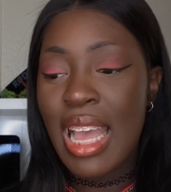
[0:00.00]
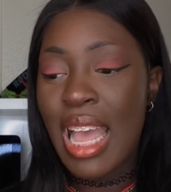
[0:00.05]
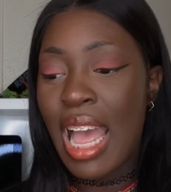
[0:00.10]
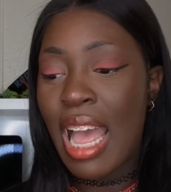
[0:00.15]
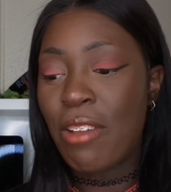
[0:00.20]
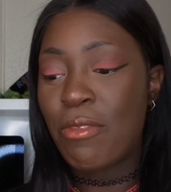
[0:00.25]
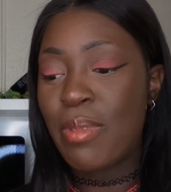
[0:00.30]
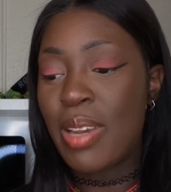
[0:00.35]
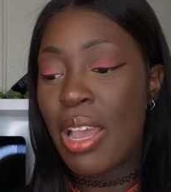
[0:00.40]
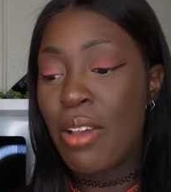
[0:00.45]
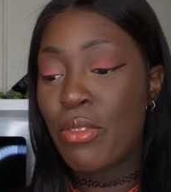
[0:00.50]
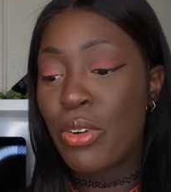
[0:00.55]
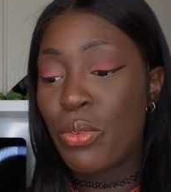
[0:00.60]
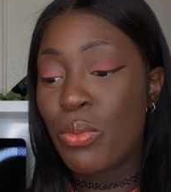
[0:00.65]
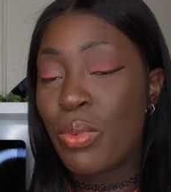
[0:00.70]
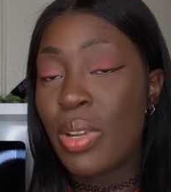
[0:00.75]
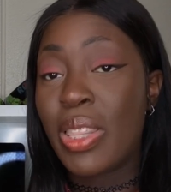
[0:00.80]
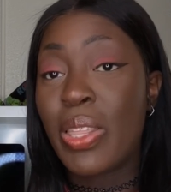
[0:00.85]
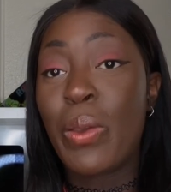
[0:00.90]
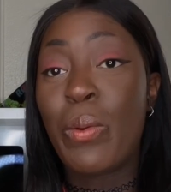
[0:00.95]
I've been having a
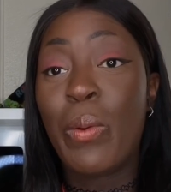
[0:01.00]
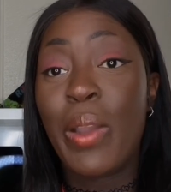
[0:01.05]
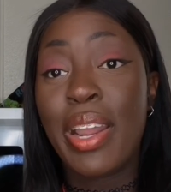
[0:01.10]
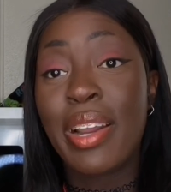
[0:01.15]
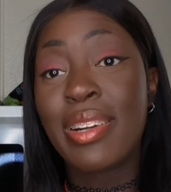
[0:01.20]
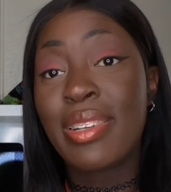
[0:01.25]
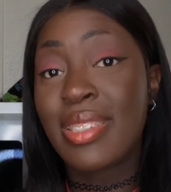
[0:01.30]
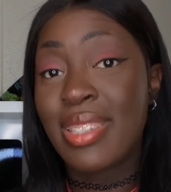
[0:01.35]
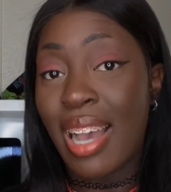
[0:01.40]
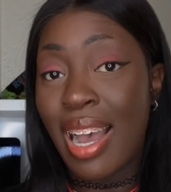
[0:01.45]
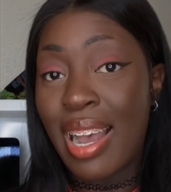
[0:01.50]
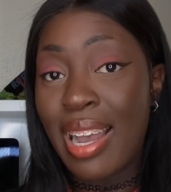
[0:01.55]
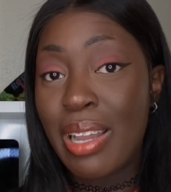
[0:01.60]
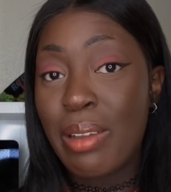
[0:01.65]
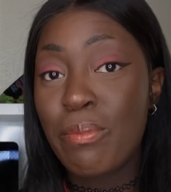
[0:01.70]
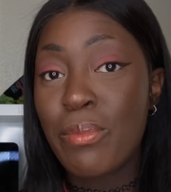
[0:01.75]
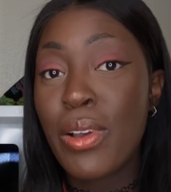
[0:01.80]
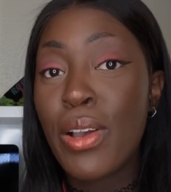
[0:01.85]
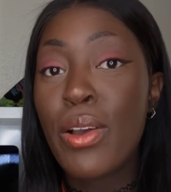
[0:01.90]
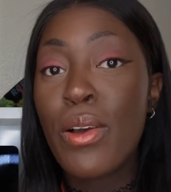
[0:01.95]
really weird
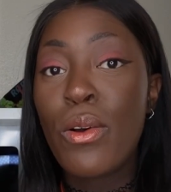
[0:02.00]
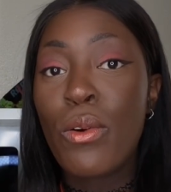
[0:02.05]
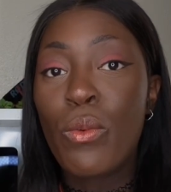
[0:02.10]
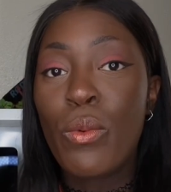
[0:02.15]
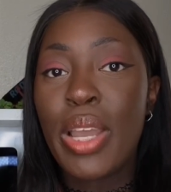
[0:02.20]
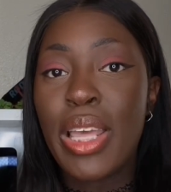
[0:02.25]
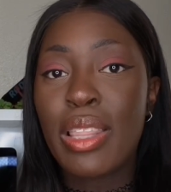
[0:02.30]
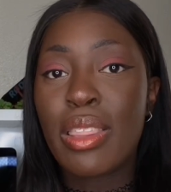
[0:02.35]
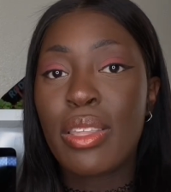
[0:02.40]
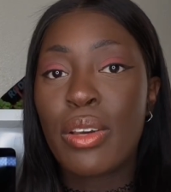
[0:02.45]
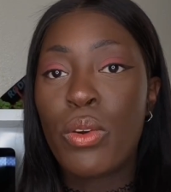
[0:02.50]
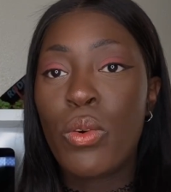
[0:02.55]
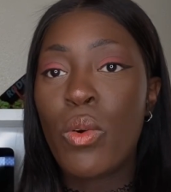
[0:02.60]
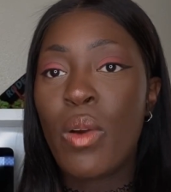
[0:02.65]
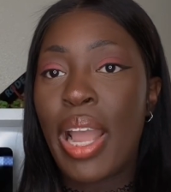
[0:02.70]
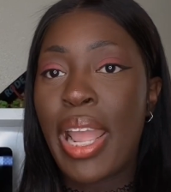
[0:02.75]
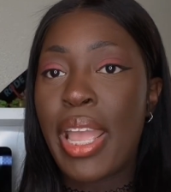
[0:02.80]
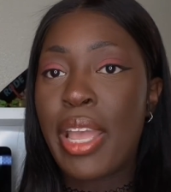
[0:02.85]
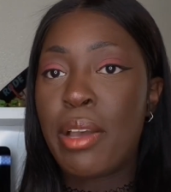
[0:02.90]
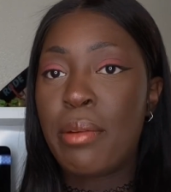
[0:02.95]
time with who
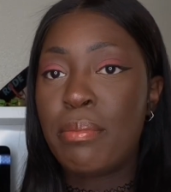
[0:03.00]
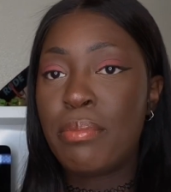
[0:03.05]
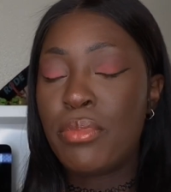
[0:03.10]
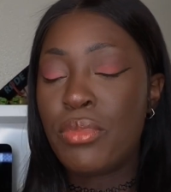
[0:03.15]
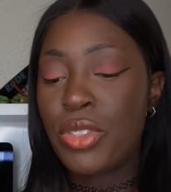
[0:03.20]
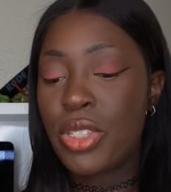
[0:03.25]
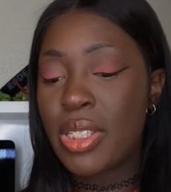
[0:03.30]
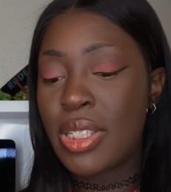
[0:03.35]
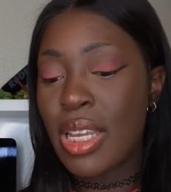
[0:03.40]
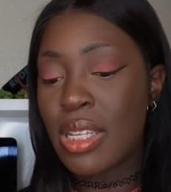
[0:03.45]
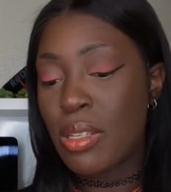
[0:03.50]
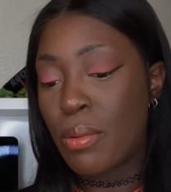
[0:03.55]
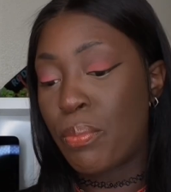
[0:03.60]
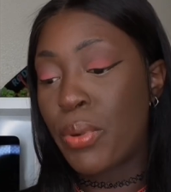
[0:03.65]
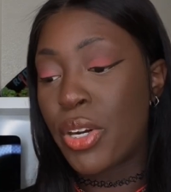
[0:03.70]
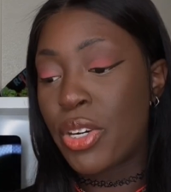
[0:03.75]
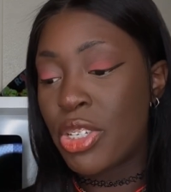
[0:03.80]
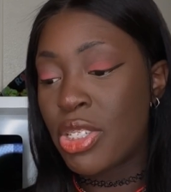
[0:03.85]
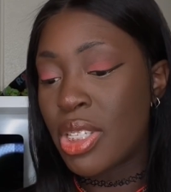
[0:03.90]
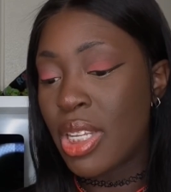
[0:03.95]
I am just as a
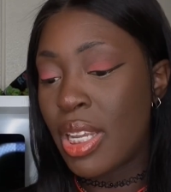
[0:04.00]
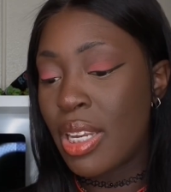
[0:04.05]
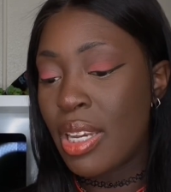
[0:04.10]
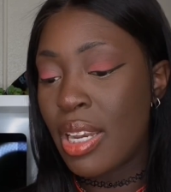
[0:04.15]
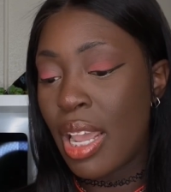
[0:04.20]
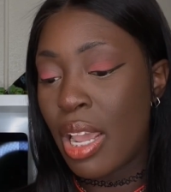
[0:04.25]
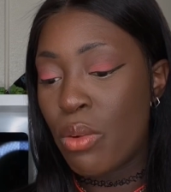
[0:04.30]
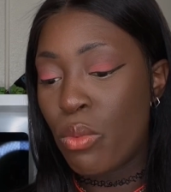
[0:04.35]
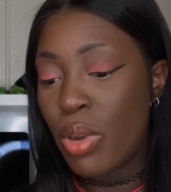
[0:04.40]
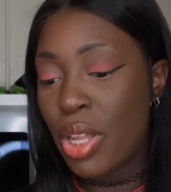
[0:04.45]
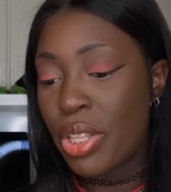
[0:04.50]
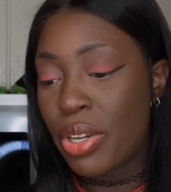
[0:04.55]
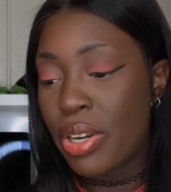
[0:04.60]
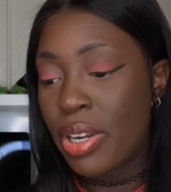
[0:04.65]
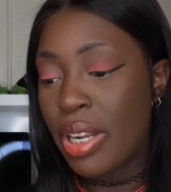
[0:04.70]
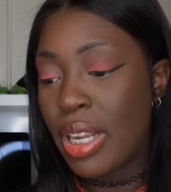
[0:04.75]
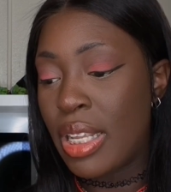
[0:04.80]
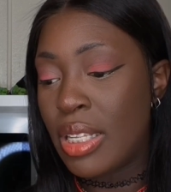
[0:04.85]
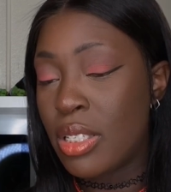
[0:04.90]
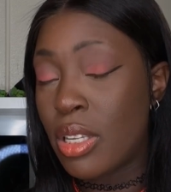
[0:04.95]
person and whether
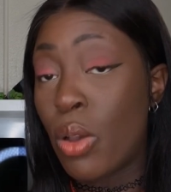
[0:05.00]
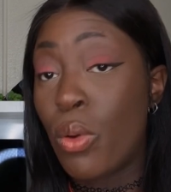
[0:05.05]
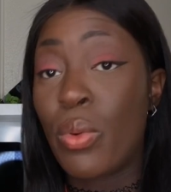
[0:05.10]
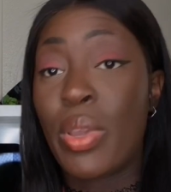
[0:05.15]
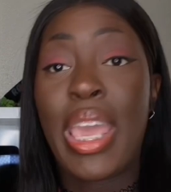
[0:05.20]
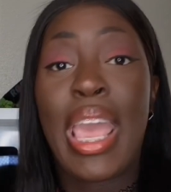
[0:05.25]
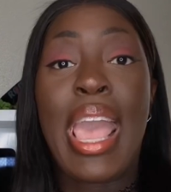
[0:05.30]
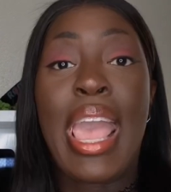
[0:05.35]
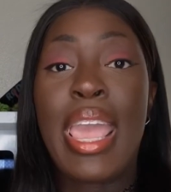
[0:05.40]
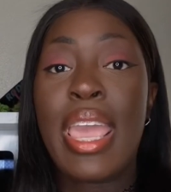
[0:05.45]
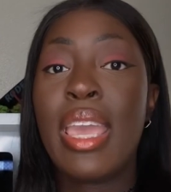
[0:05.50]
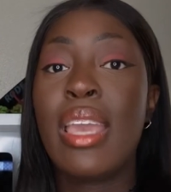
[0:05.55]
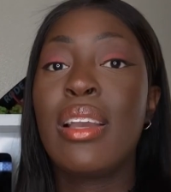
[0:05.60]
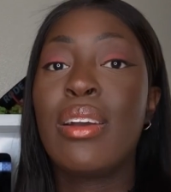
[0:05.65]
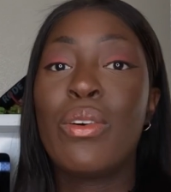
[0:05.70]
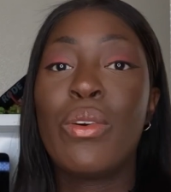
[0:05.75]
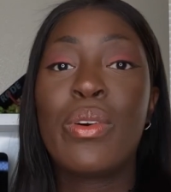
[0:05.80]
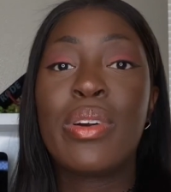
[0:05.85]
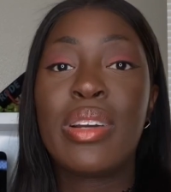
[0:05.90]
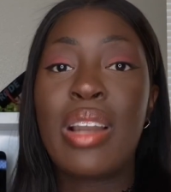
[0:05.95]
it's okay
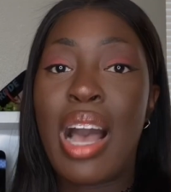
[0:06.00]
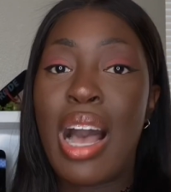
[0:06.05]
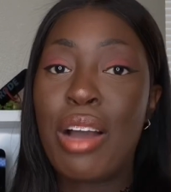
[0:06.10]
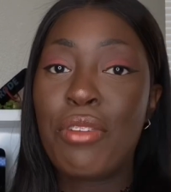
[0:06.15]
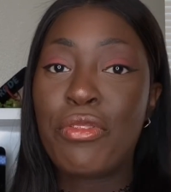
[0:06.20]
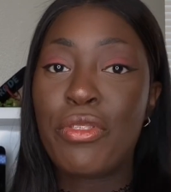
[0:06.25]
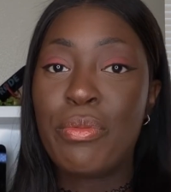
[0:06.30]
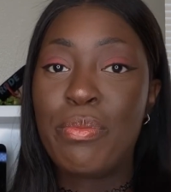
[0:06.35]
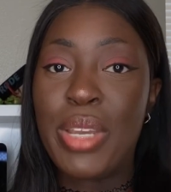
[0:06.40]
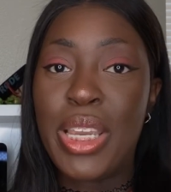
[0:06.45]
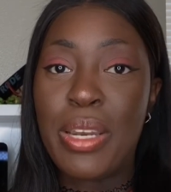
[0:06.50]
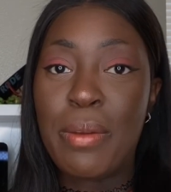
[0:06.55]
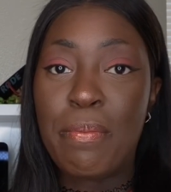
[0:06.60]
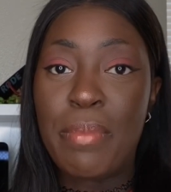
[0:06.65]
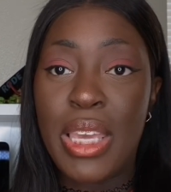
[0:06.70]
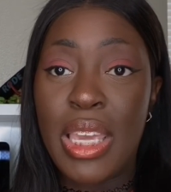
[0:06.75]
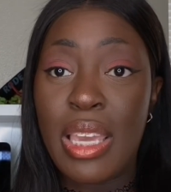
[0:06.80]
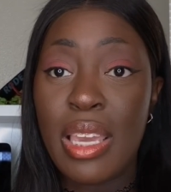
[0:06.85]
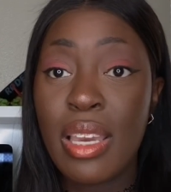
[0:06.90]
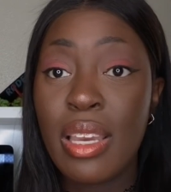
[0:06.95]
or not for me to
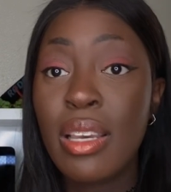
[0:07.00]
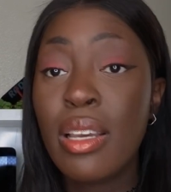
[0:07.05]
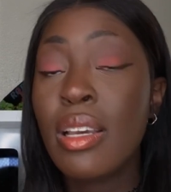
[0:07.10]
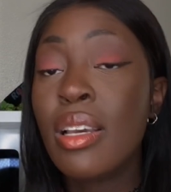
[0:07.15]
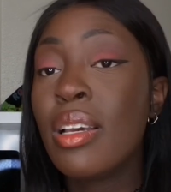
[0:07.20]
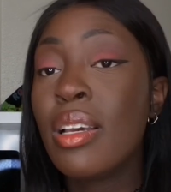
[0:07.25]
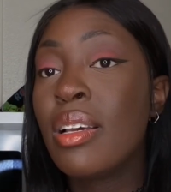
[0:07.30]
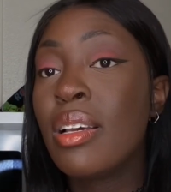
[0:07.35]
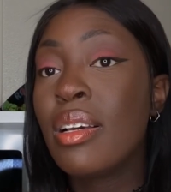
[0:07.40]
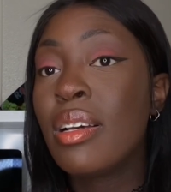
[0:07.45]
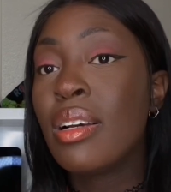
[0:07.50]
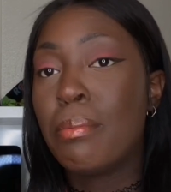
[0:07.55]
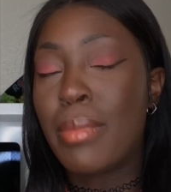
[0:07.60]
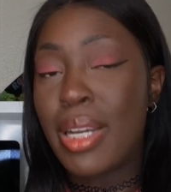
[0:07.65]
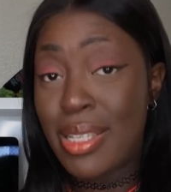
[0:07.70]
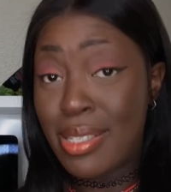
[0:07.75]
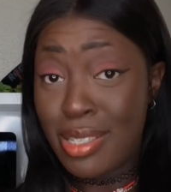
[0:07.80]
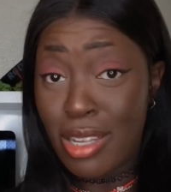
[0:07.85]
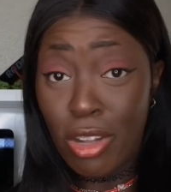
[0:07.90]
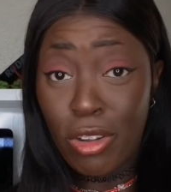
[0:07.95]
be
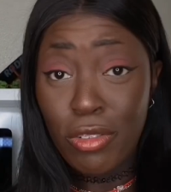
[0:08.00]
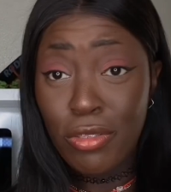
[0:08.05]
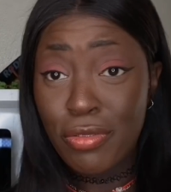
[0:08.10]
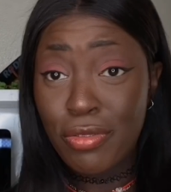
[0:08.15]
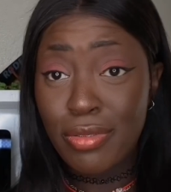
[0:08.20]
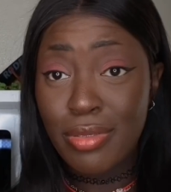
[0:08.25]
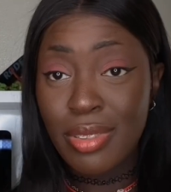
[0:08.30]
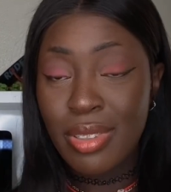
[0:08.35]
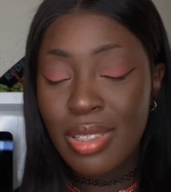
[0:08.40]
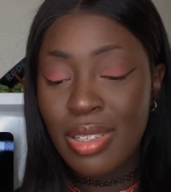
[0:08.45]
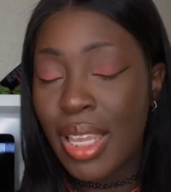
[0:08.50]
myself.